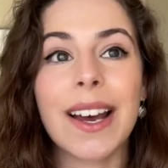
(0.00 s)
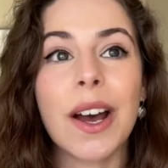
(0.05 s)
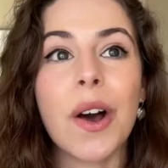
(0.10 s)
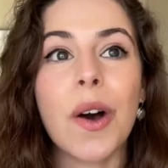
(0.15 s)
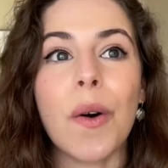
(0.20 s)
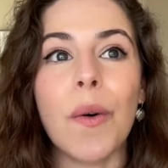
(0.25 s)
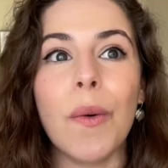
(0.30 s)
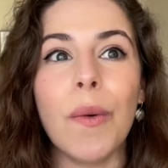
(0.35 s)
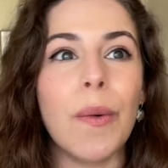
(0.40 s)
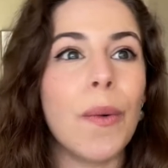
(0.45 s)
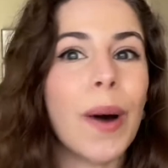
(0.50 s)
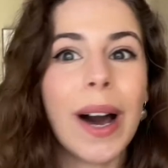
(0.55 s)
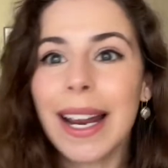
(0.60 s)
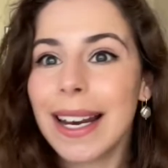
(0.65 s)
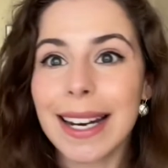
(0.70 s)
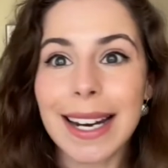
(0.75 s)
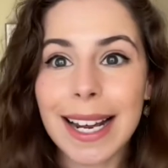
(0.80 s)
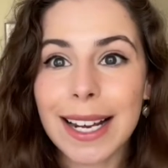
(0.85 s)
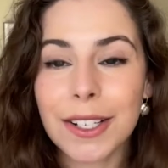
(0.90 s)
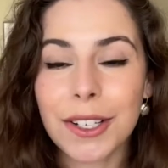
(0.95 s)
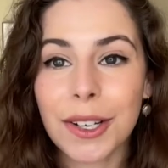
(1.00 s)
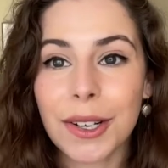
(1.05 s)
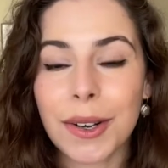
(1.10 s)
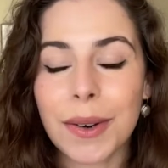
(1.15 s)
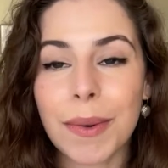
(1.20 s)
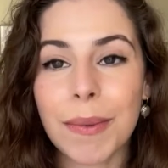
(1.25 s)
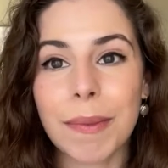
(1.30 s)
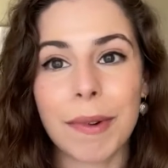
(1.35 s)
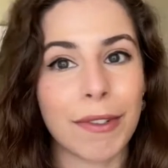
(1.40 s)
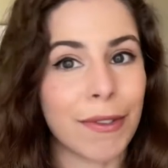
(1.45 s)
what did I
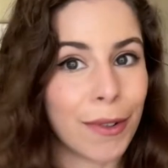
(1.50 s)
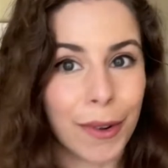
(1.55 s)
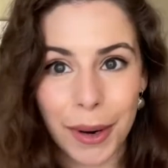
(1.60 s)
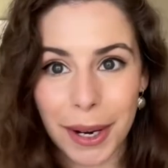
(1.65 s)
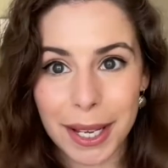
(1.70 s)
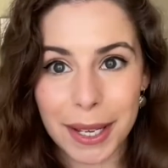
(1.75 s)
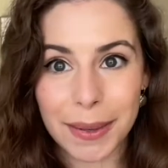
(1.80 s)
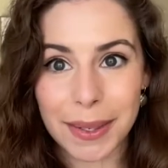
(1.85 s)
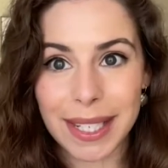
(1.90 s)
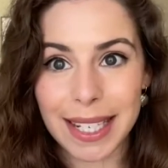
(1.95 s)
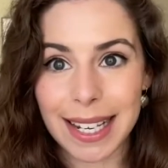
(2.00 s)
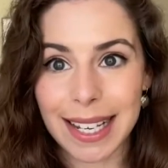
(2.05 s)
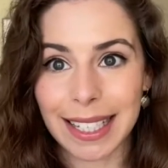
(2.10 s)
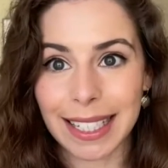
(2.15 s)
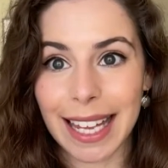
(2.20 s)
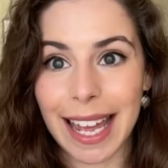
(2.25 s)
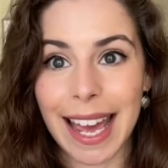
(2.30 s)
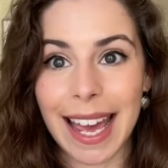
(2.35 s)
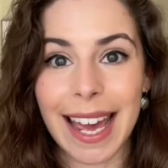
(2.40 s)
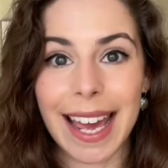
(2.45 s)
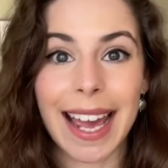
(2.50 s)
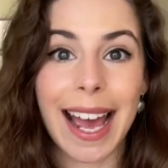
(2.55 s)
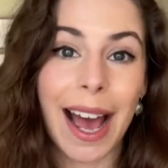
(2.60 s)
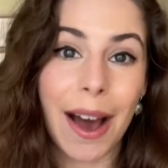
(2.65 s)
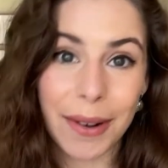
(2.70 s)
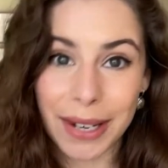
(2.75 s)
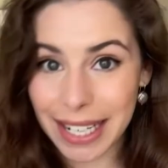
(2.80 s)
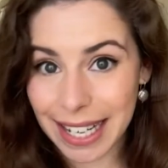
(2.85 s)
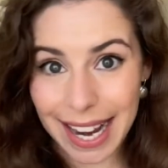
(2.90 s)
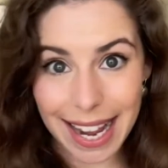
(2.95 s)
do before UCLA? How
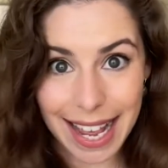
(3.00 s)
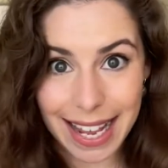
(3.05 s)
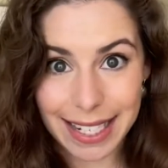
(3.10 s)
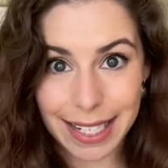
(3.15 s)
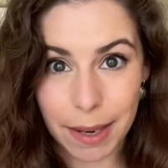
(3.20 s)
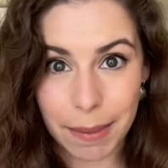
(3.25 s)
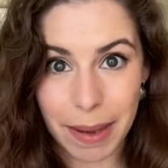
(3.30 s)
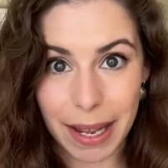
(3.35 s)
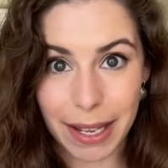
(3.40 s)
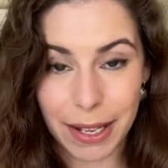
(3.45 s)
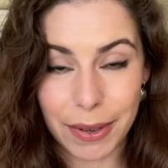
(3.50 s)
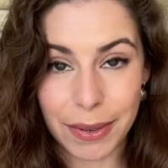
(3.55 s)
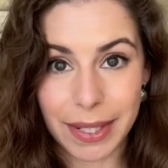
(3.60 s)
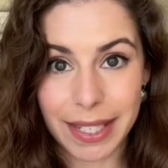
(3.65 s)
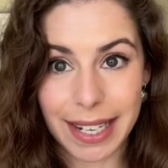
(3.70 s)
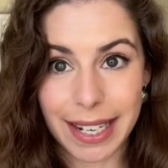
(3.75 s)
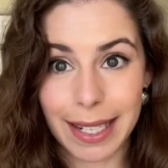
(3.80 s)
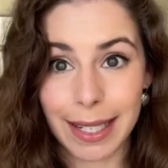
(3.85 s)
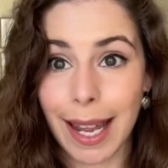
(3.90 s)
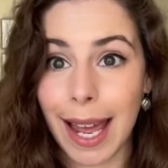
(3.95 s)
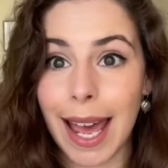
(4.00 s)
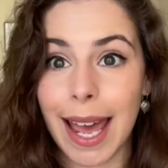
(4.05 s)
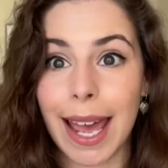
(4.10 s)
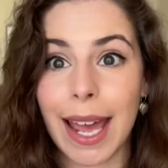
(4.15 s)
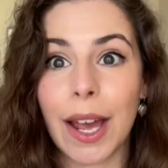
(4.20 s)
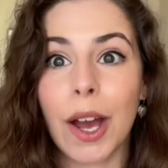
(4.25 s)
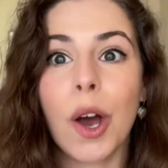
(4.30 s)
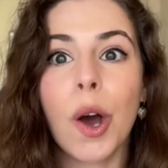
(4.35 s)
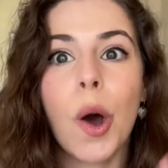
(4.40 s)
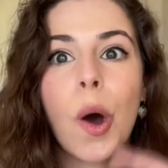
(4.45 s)
did I end up at
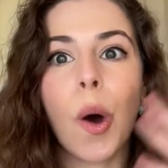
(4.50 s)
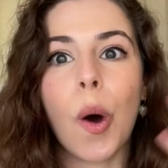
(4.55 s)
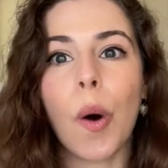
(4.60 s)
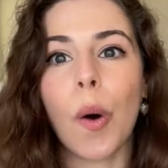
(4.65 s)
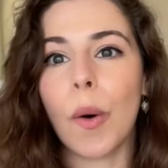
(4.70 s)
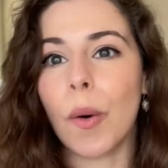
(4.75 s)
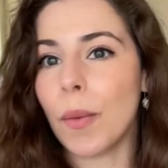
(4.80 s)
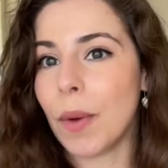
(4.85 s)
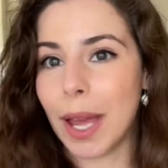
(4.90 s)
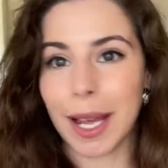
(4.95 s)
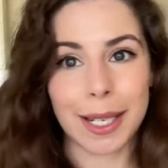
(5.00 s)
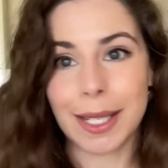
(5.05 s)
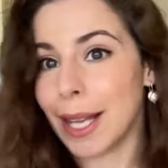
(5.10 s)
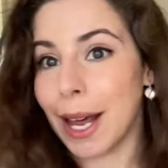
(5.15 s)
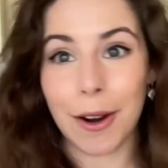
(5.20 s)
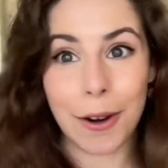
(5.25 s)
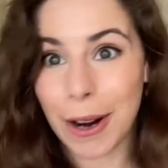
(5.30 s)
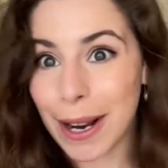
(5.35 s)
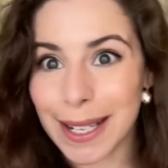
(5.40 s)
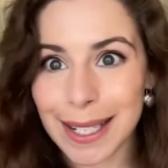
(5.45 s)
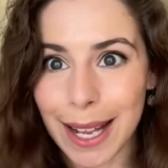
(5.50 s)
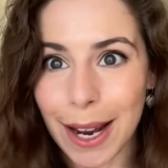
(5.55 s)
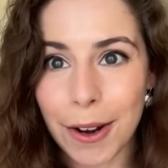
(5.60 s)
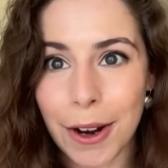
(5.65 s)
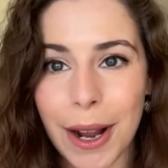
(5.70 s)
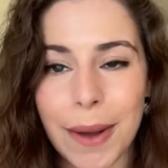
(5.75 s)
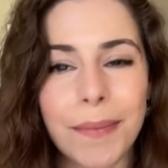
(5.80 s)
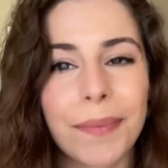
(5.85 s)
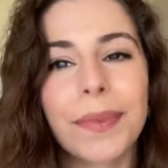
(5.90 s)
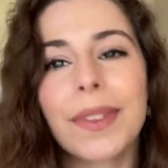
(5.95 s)
UCLA? Etc.
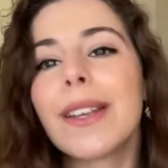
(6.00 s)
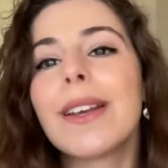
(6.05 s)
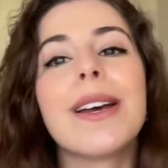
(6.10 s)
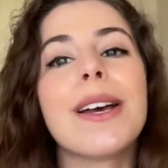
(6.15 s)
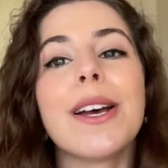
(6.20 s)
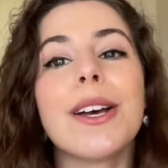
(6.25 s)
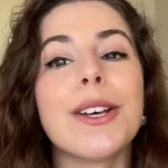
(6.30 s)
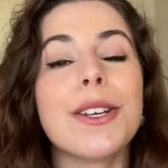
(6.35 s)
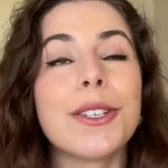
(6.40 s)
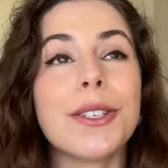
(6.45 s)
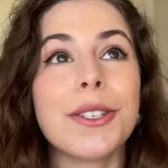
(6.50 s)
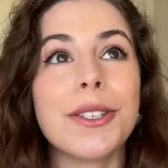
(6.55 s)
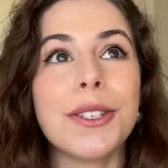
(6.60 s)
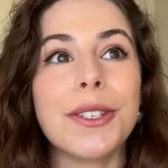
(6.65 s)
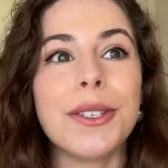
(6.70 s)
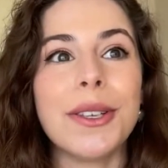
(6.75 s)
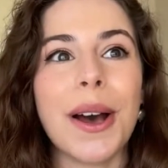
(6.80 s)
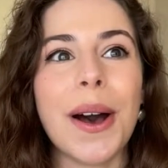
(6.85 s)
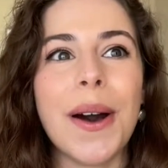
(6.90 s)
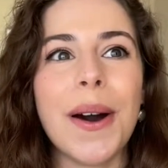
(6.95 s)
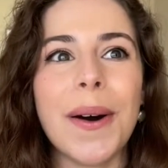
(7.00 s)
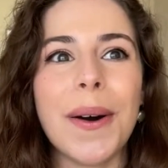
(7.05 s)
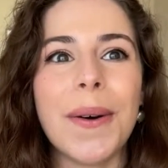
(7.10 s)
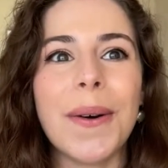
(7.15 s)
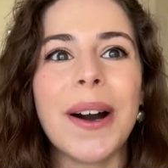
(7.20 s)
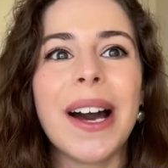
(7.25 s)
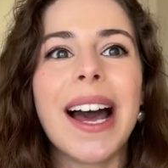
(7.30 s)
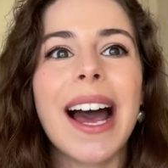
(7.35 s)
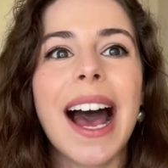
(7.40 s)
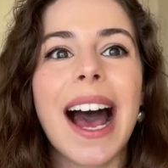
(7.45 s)
Etc.
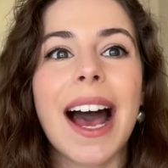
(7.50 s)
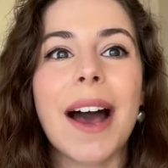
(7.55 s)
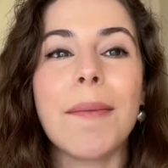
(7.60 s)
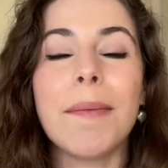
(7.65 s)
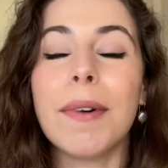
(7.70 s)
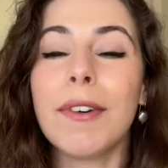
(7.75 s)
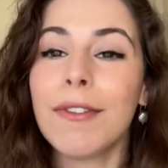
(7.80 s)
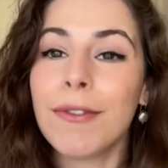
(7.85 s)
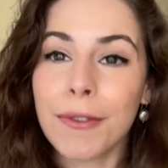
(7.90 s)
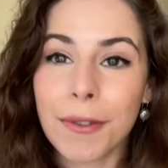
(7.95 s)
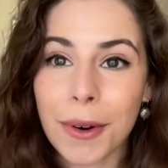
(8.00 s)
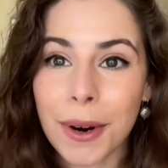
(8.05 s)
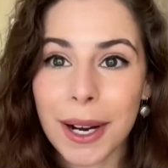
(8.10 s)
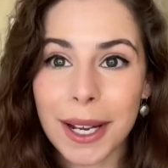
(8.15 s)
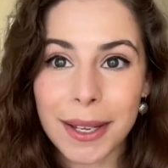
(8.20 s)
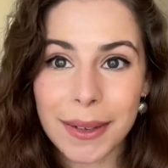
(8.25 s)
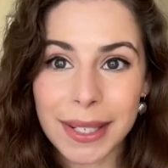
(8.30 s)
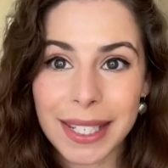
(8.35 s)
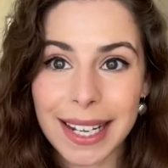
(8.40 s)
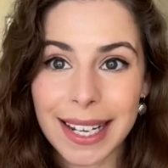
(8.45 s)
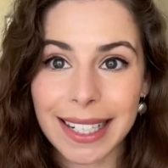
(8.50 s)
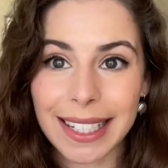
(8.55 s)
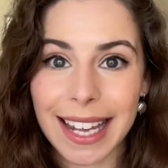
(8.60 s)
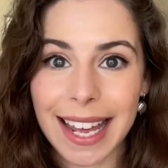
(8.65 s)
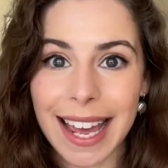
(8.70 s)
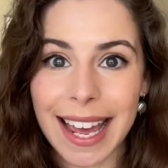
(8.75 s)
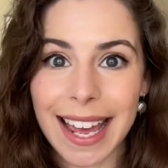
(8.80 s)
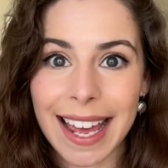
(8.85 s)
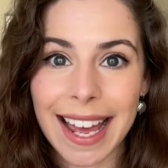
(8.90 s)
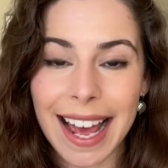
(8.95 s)
So before
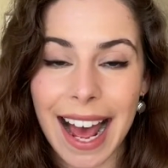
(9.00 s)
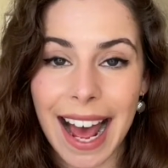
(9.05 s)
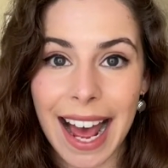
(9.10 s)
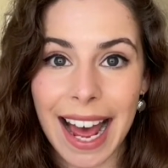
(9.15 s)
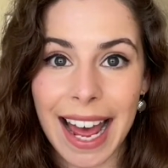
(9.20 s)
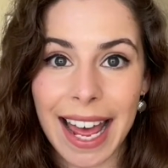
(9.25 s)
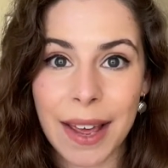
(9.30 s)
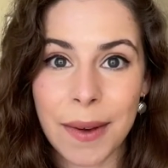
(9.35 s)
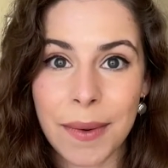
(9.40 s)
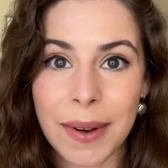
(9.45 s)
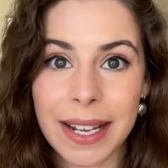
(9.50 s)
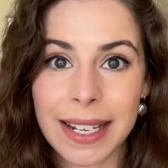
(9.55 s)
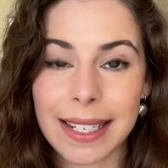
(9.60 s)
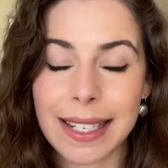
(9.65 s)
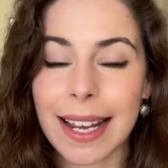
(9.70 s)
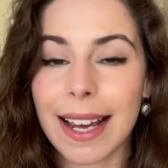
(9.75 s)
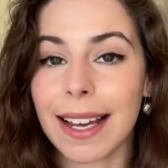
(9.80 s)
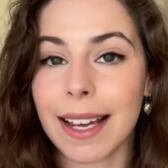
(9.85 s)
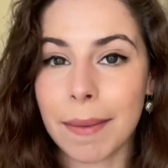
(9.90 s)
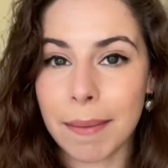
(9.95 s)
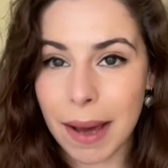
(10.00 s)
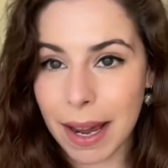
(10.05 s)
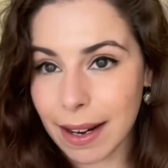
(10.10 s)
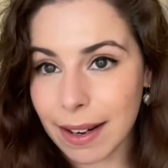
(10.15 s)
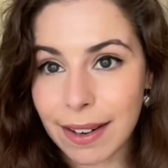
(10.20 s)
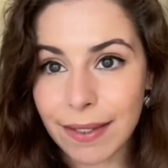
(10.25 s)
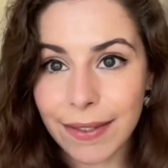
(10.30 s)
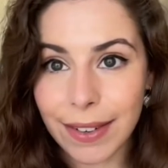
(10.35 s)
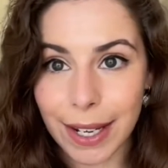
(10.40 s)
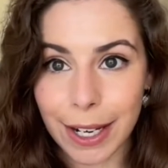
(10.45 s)
UCLA, I was a
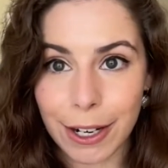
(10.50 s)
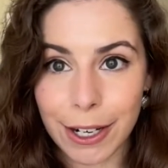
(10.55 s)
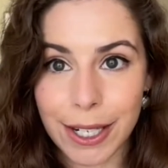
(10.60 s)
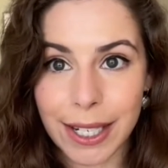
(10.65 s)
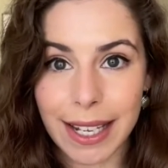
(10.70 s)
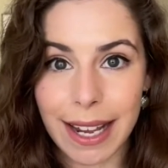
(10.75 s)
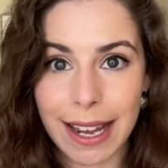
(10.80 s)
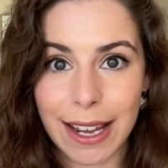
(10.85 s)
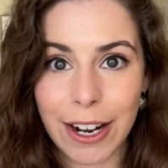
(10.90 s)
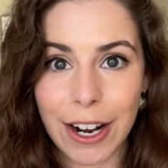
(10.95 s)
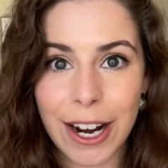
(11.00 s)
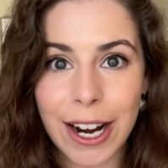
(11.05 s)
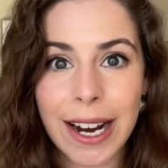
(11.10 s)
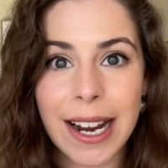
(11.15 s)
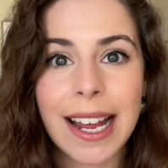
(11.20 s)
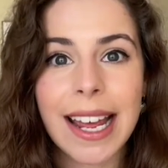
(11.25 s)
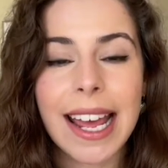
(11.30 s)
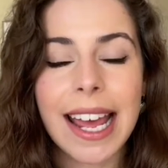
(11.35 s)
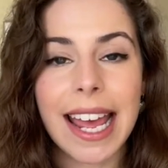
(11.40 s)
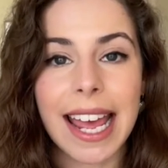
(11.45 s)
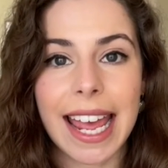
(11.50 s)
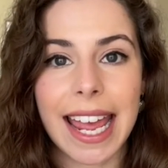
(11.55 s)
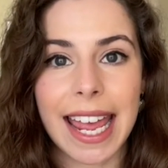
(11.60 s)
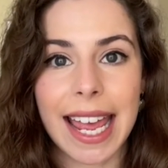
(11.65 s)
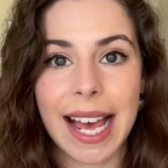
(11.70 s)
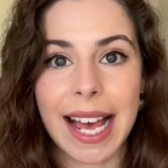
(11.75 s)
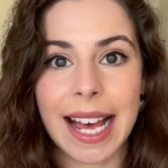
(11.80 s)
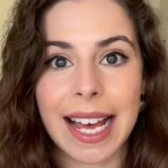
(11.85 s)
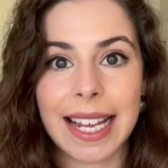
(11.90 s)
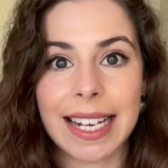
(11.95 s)
competitive figure skater
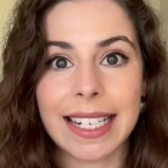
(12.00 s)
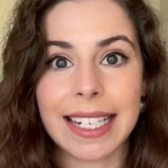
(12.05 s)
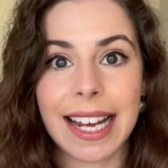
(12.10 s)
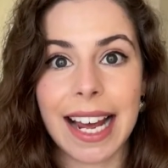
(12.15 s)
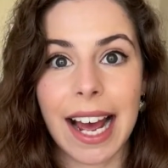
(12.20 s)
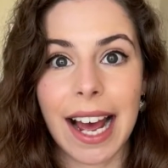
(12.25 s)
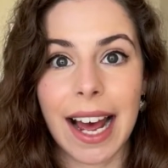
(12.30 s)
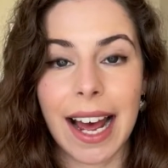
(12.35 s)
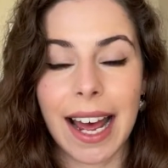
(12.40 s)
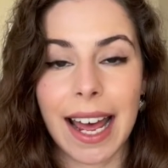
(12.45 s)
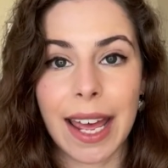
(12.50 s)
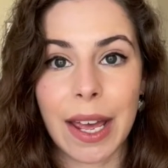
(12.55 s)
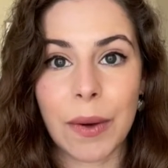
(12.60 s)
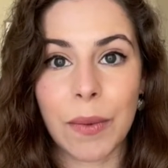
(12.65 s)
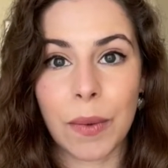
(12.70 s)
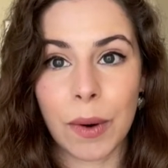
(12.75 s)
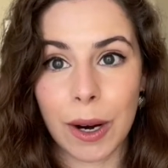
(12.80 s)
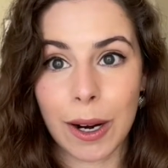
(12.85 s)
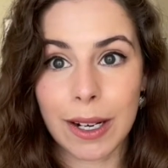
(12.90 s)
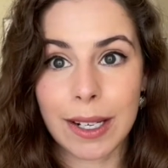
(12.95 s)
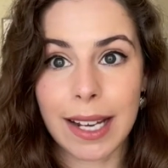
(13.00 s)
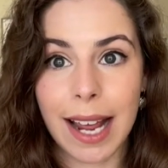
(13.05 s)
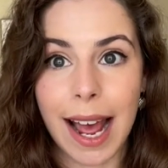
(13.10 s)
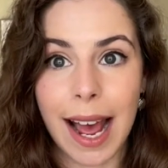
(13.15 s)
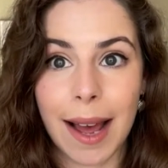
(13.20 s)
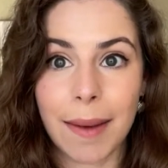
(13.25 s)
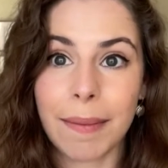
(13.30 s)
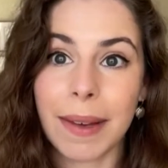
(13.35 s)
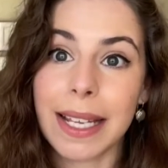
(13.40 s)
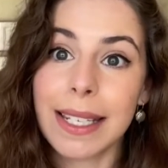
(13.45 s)
and I worked
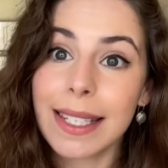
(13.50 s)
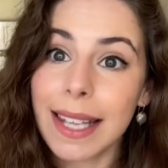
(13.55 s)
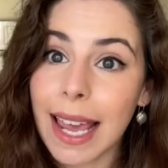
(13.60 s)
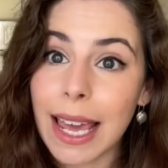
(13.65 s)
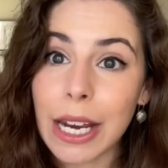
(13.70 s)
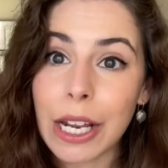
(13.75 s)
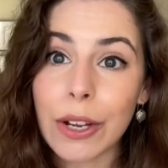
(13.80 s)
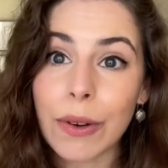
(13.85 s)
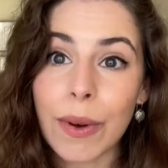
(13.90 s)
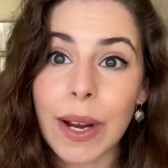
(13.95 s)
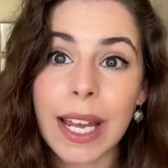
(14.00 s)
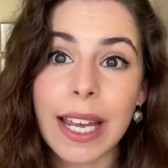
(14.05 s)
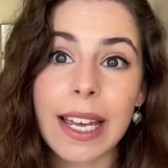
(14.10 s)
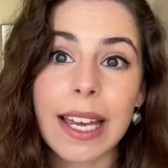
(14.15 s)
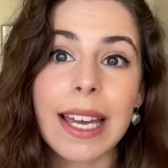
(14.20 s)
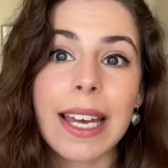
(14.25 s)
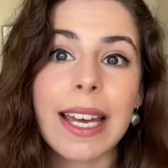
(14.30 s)
at my skating rink,